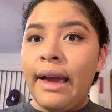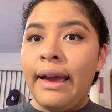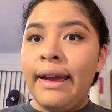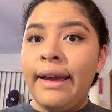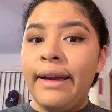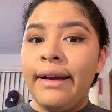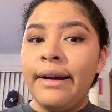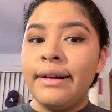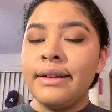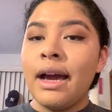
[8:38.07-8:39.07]

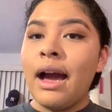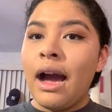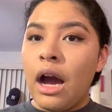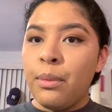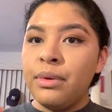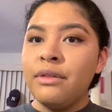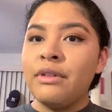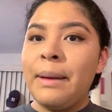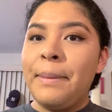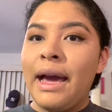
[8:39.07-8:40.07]
and I'll be
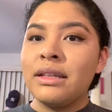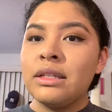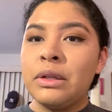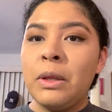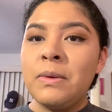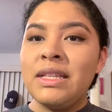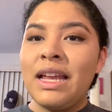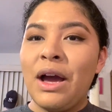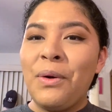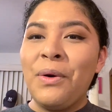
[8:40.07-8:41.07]
right back to close
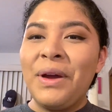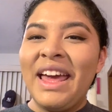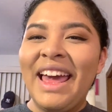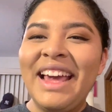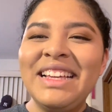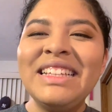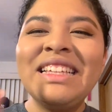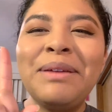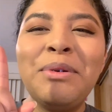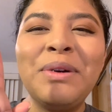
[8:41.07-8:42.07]
it out. Okay,
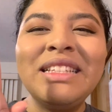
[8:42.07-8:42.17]
give me 1